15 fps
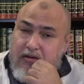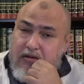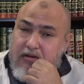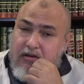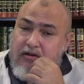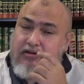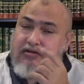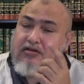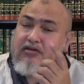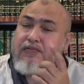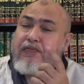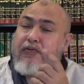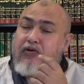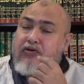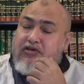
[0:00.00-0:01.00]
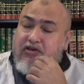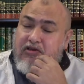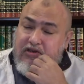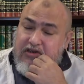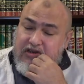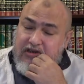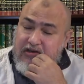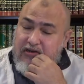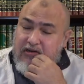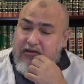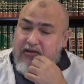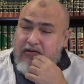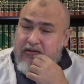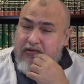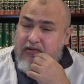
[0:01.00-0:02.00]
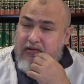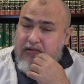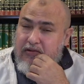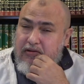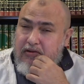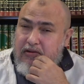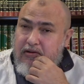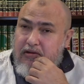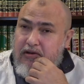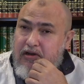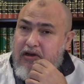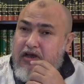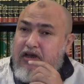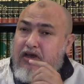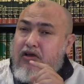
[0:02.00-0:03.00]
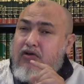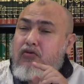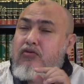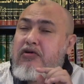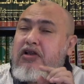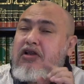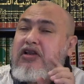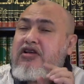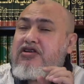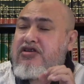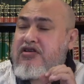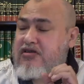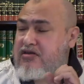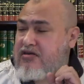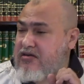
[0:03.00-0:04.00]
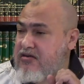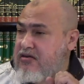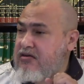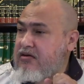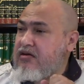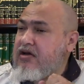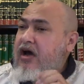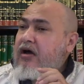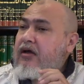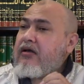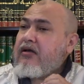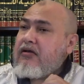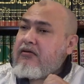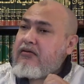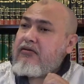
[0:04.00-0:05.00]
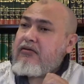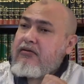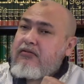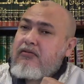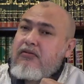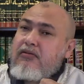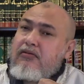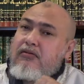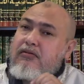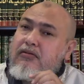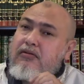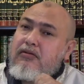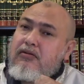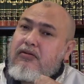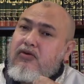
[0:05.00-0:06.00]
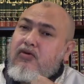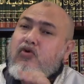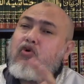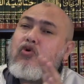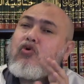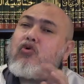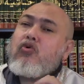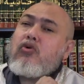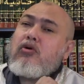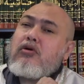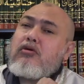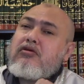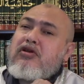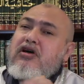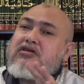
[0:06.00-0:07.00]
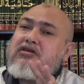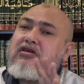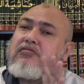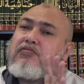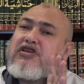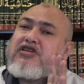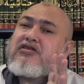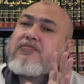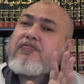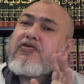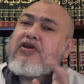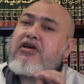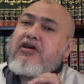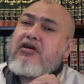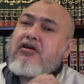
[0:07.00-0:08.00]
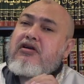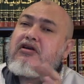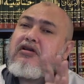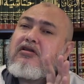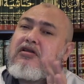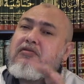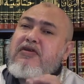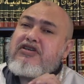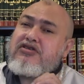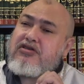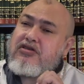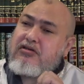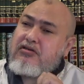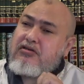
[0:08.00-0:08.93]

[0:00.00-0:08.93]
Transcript: is supposedly a religious guy who doesn't miss a prayer in the masjid.